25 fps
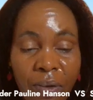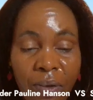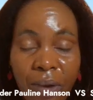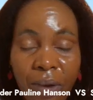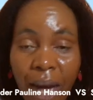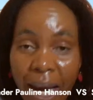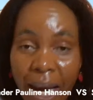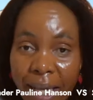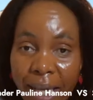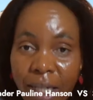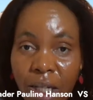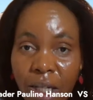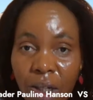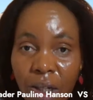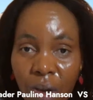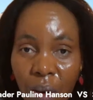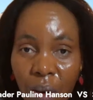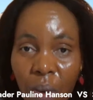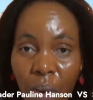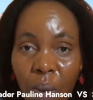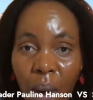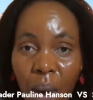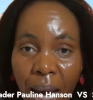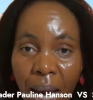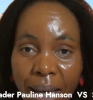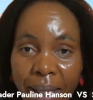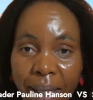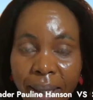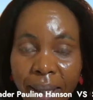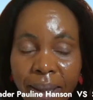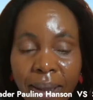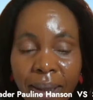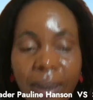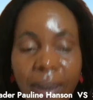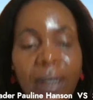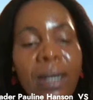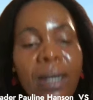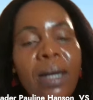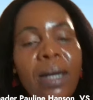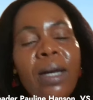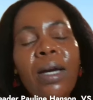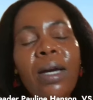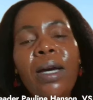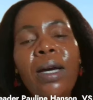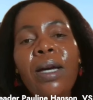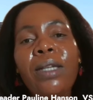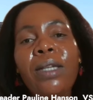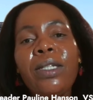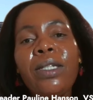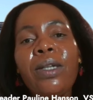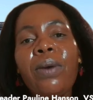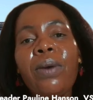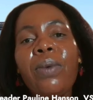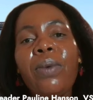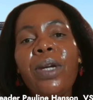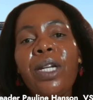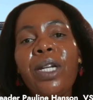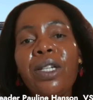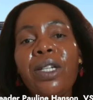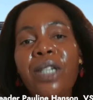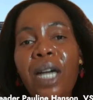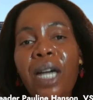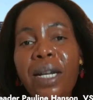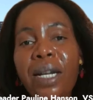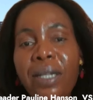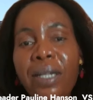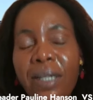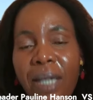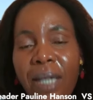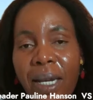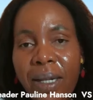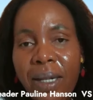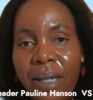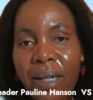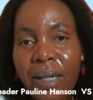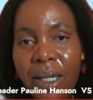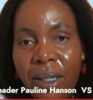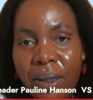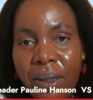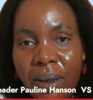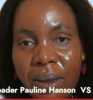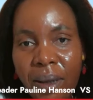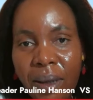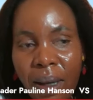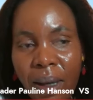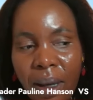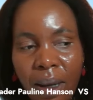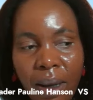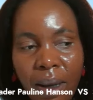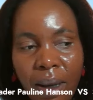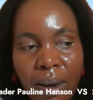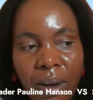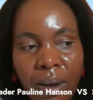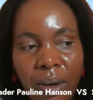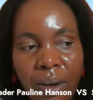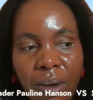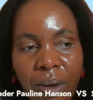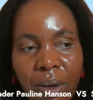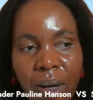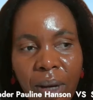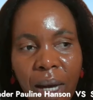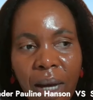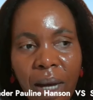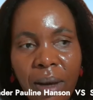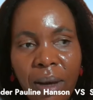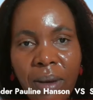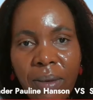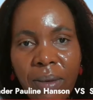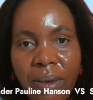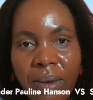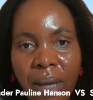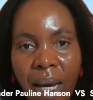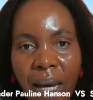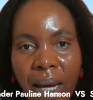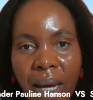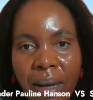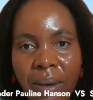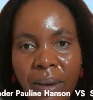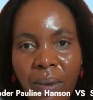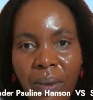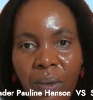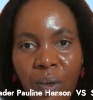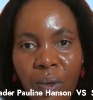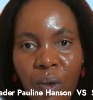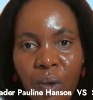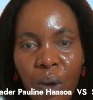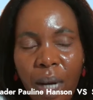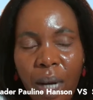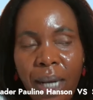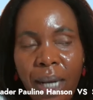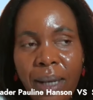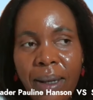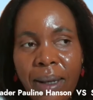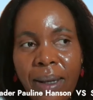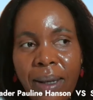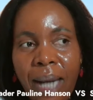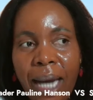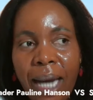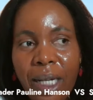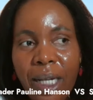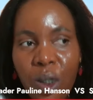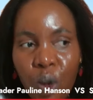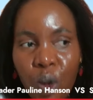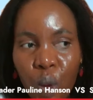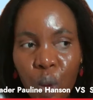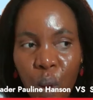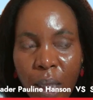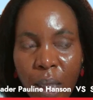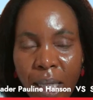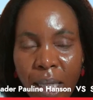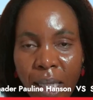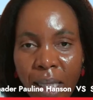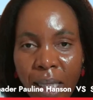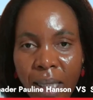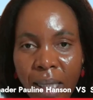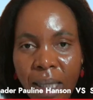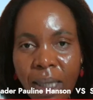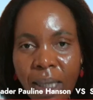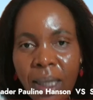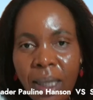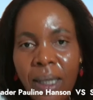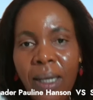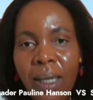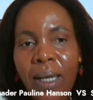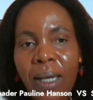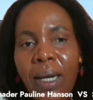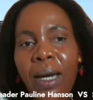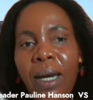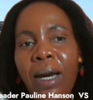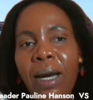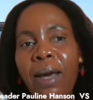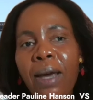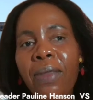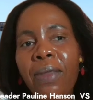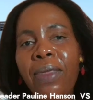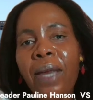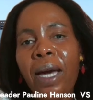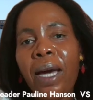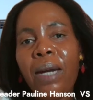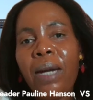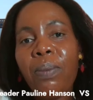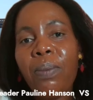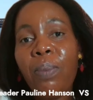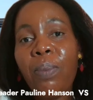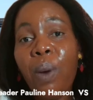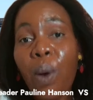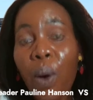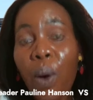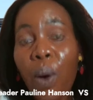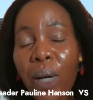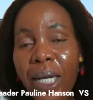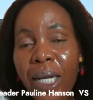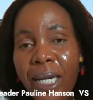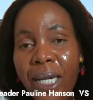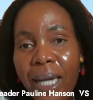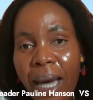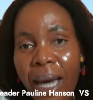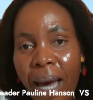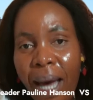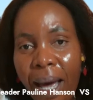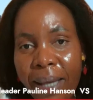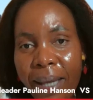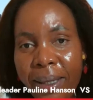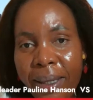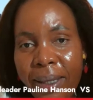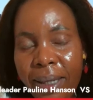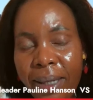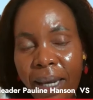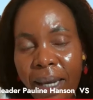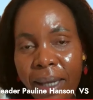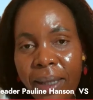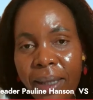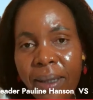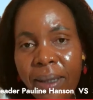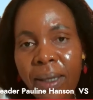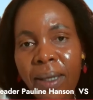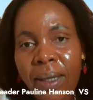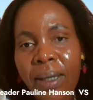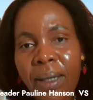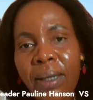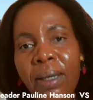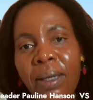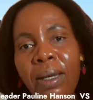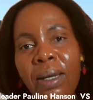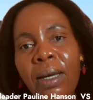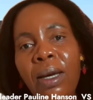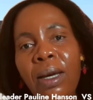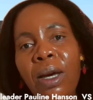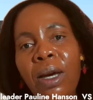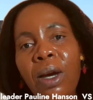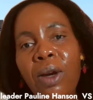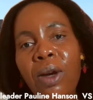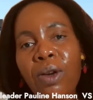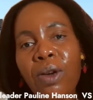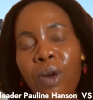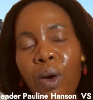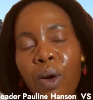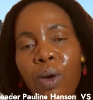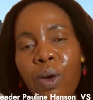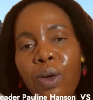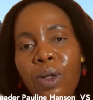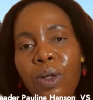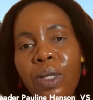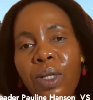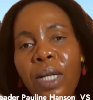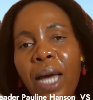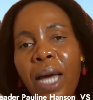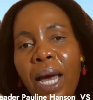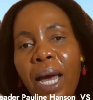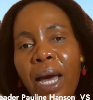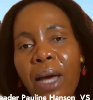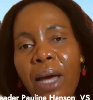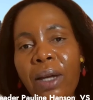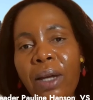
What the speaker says: of 1901. So when the judge said this, that when that tweet that Pauline Hanson wrote